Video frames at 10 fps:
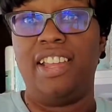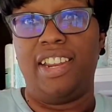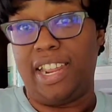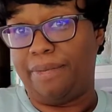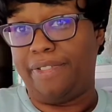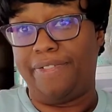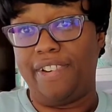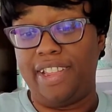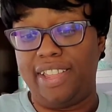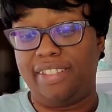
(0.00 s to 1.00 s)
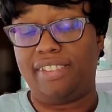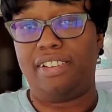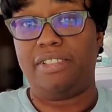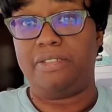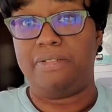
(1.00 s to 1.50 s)
they were free,
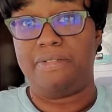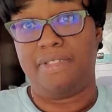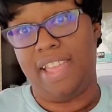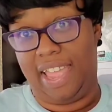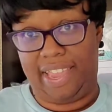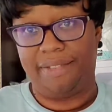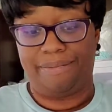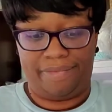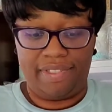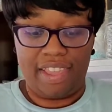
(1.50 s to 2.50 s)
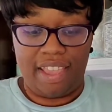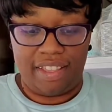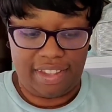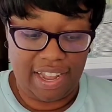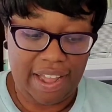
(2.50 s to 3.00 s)
so hey.
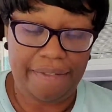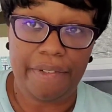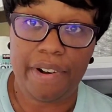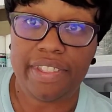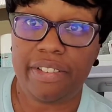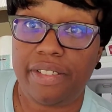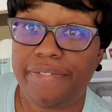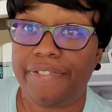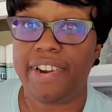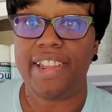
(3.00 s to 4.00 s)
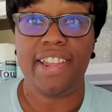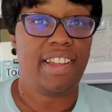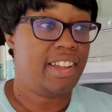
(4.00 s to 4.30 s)
So I got four of those free,